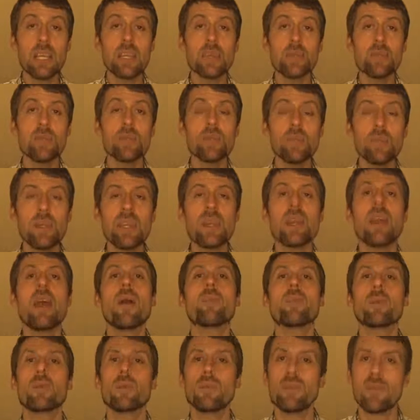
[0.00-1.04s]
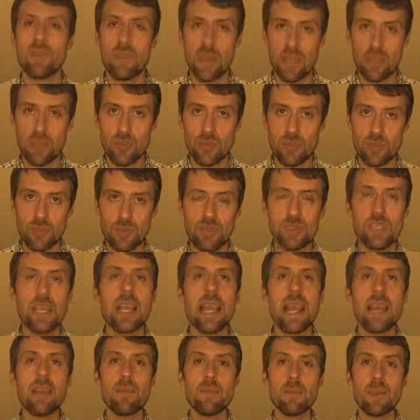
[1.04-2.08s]
to be professional
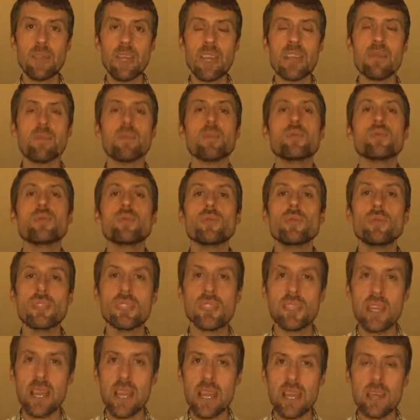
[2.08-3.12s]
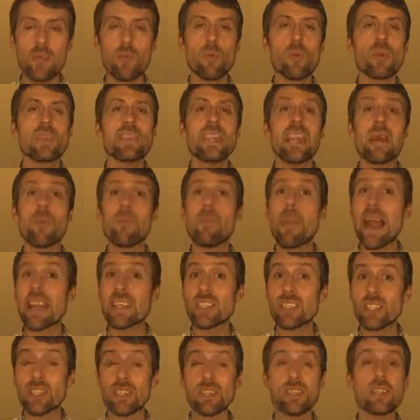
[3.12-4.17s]
and be able to say what they are
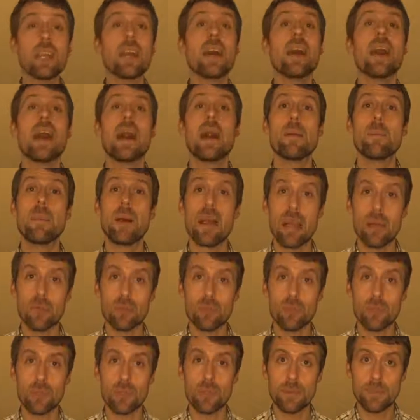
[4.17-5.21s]
passionate about.